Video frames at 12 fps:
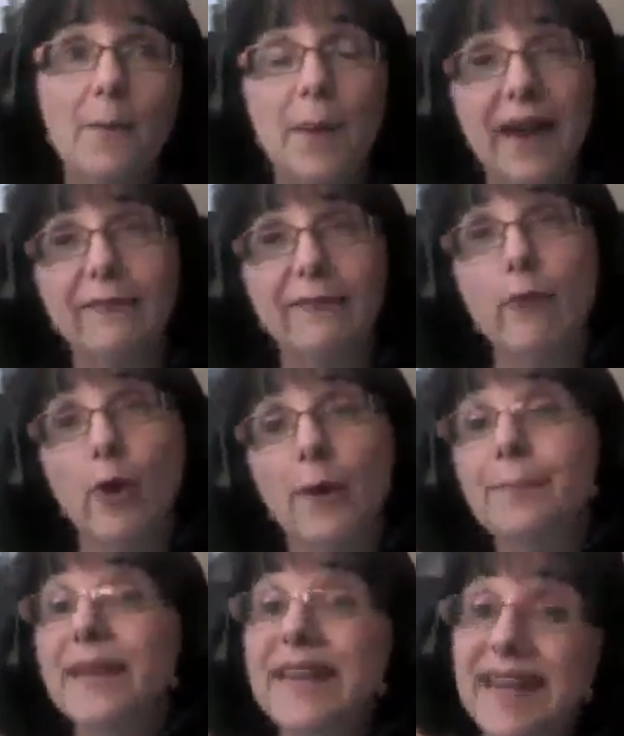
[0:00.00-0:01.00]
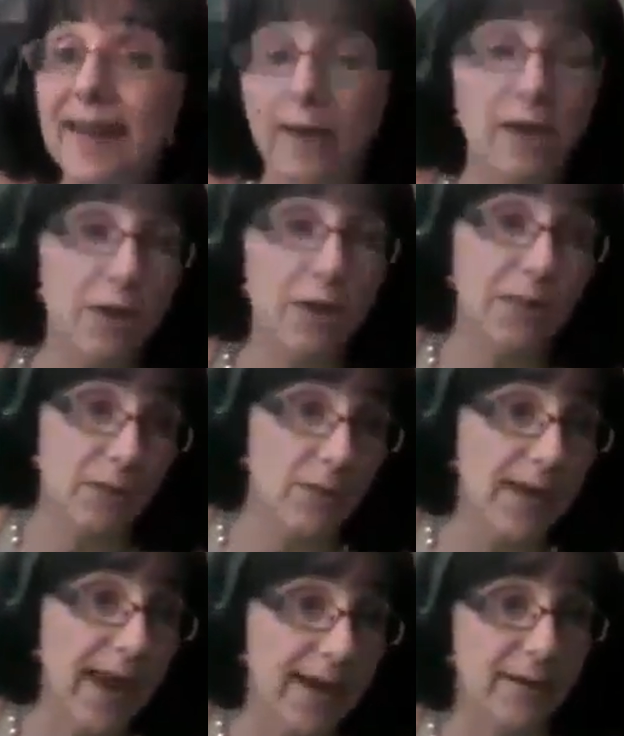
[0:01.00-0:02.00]
But for a beginning
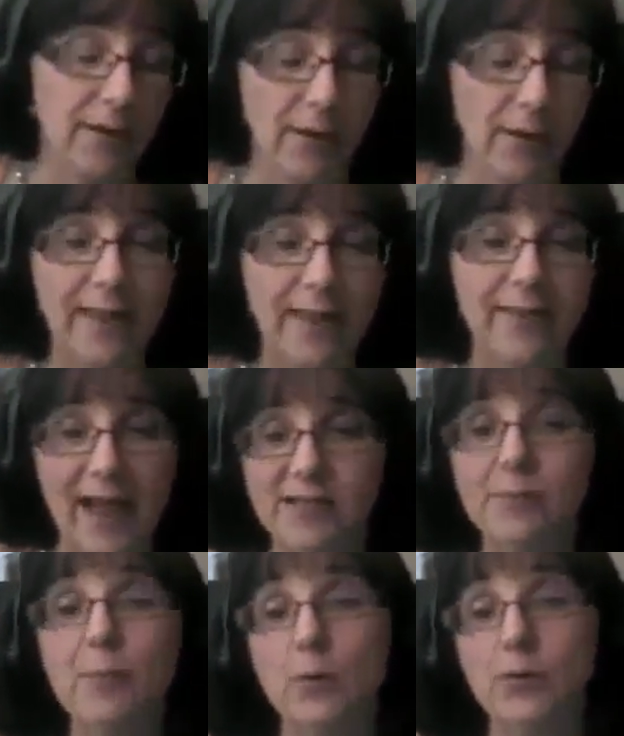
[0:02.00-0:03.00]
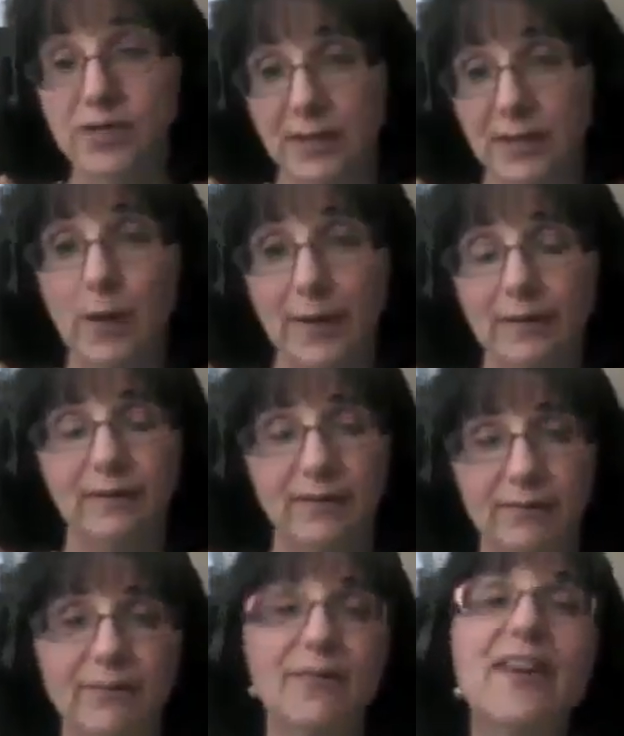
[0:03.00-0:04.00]
communicator, and that's mostly what,
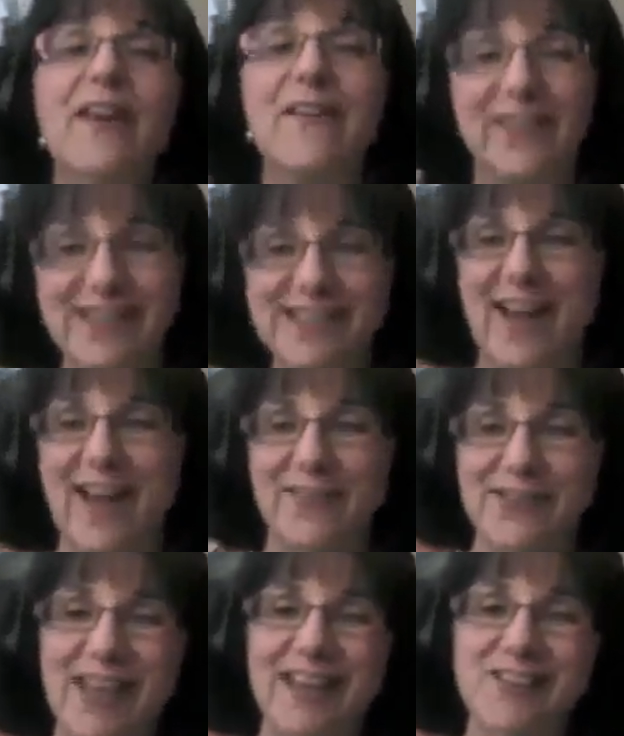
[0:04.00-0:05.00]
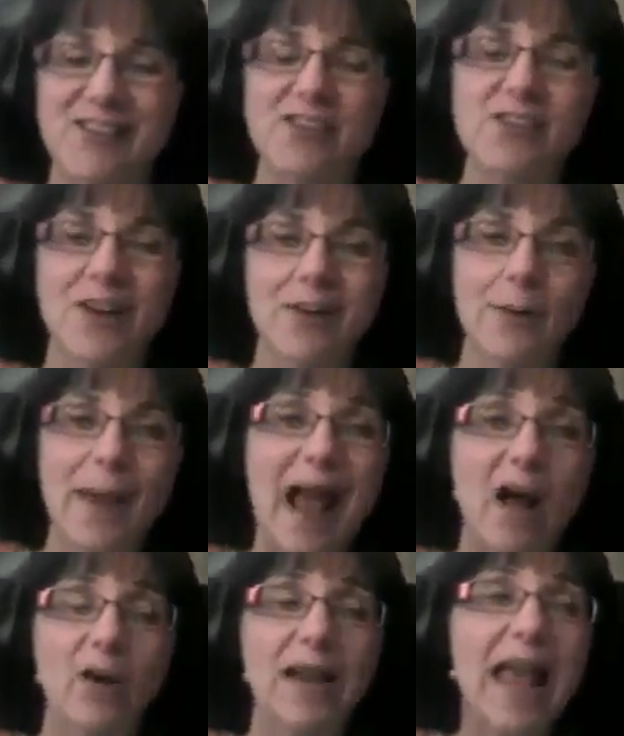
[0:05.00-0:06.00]
these conversations are
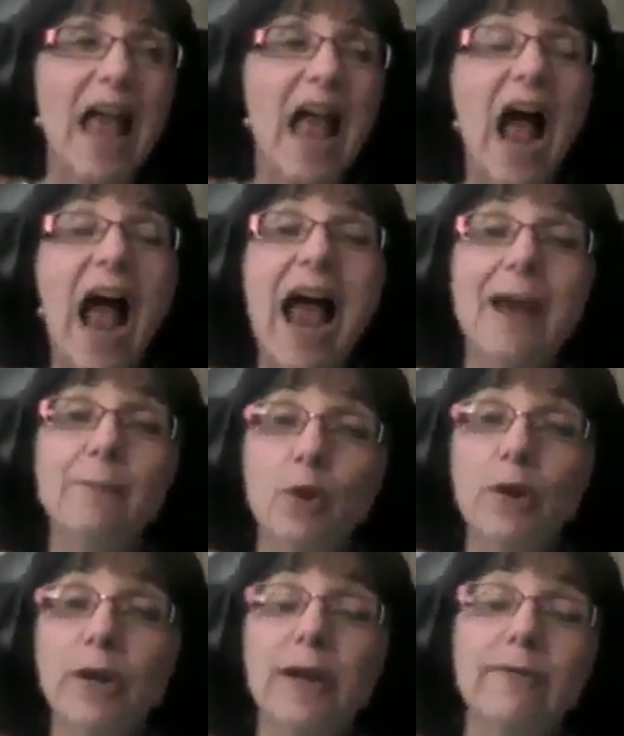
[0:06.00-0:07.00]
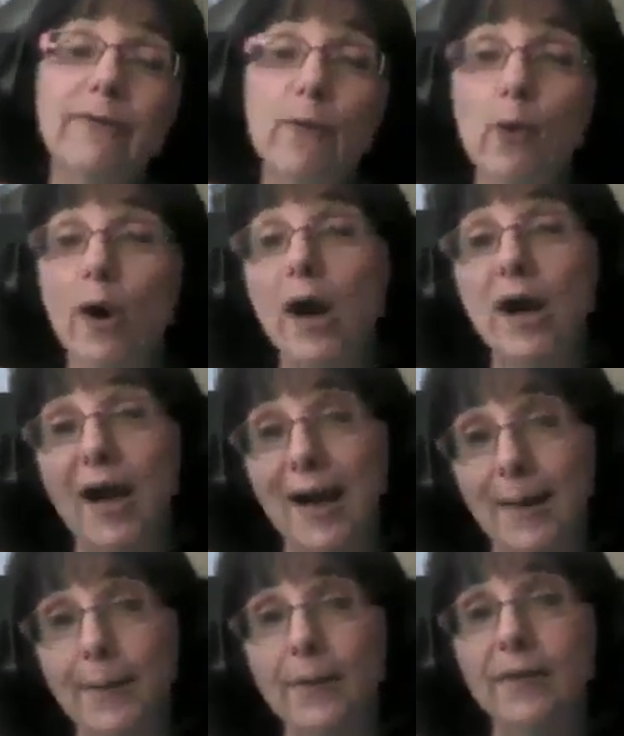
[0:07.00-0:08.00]
about, I'm looking for a
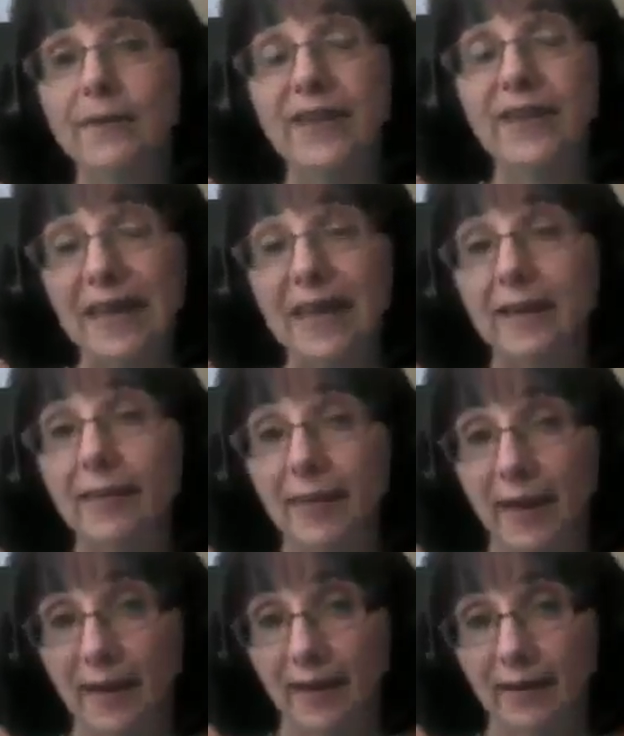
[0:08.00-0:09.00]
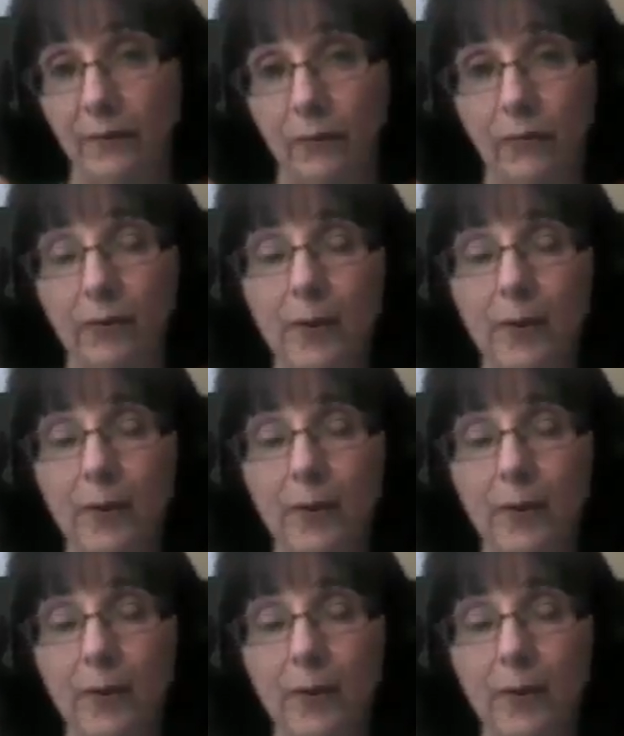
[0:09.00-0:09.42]
couple of key things.